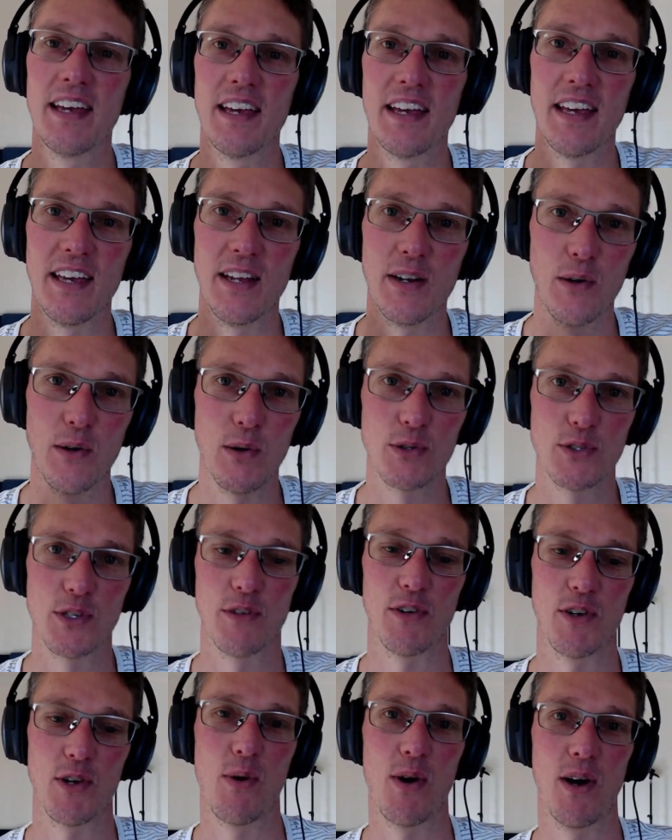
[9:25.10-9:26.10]
It also
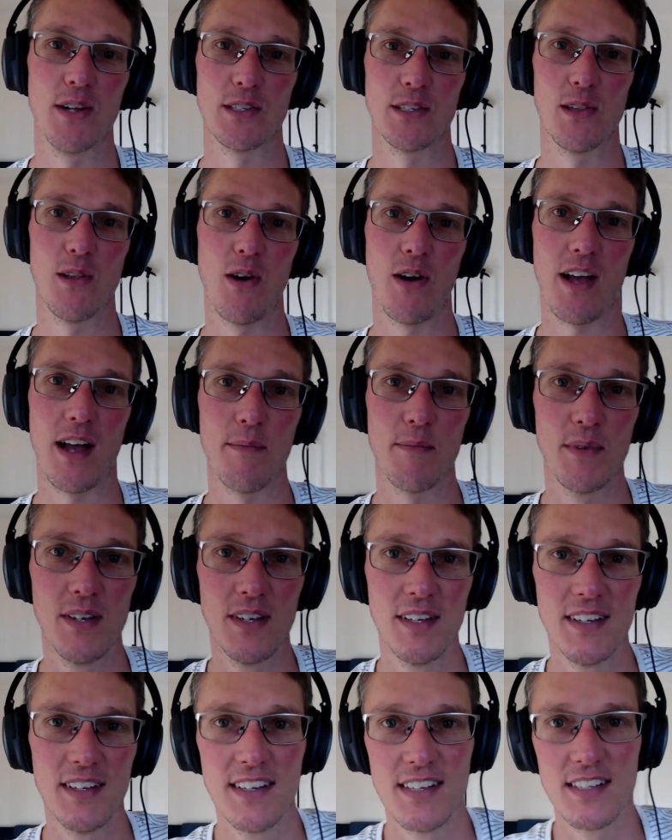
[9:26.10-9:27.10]
requires a lockup.
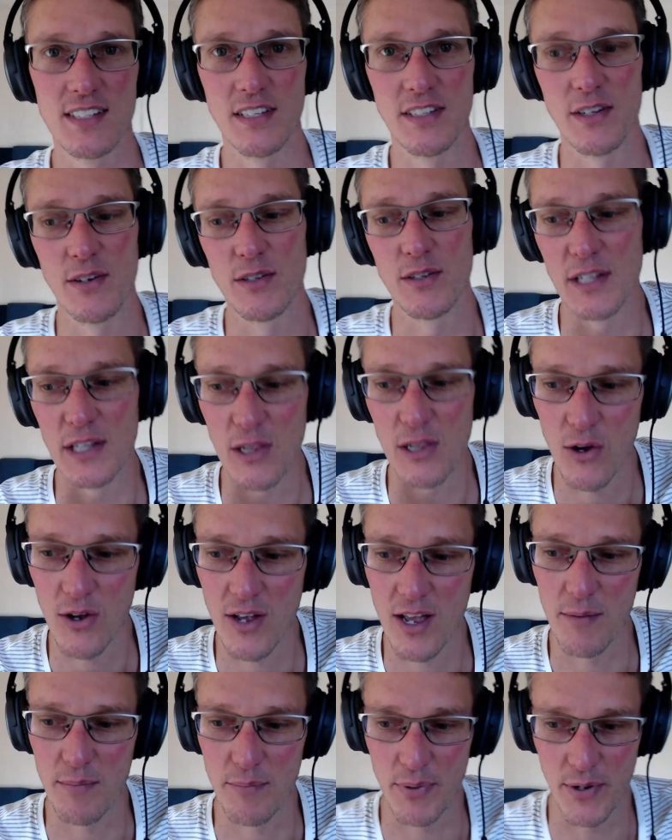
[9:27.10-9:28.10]
So there is a
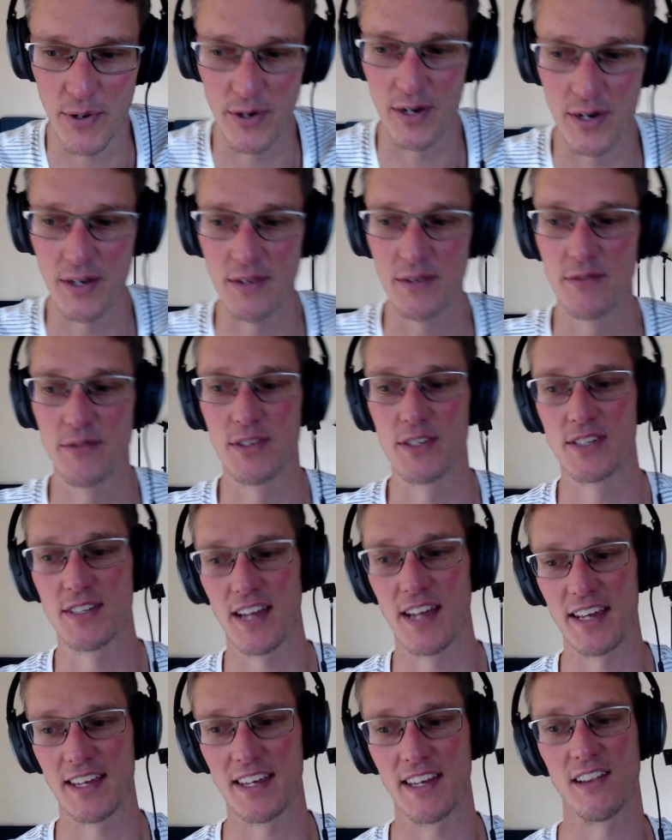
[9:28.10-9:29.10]
lockup period for
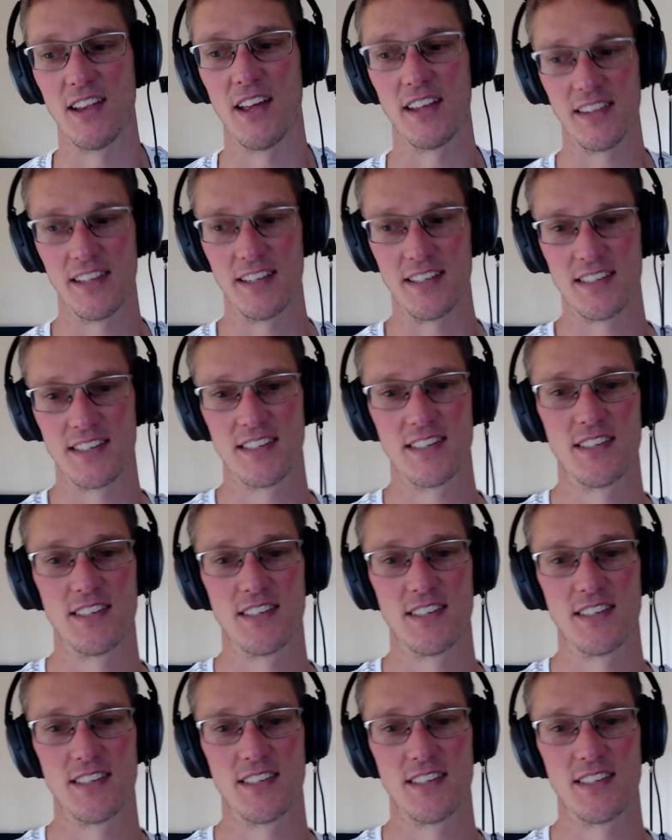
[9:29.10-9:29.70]
staking like this.